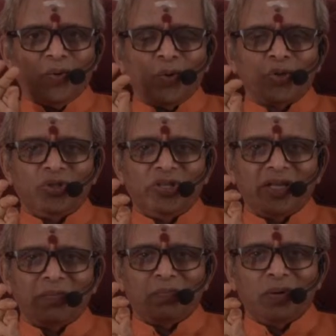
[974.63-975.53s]

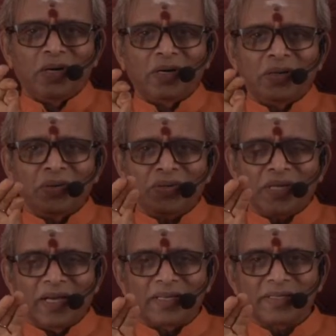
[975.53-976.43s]
Ujjadbhanu
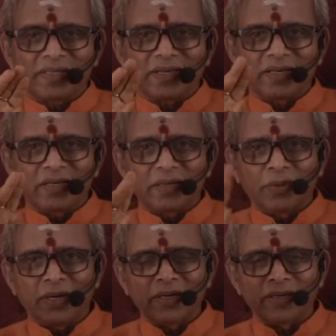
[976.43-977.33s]

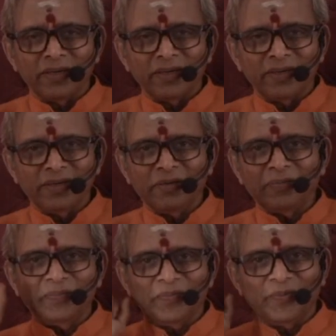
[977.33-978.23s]
Sahasrabha.
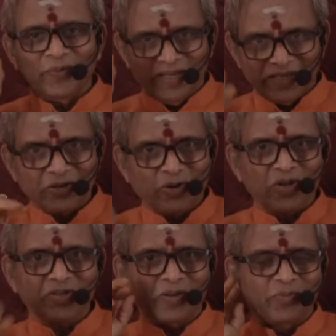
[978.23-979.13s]
We just
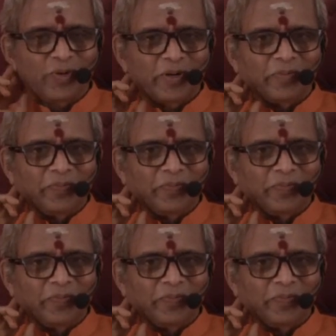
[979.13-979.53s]
crossed that word.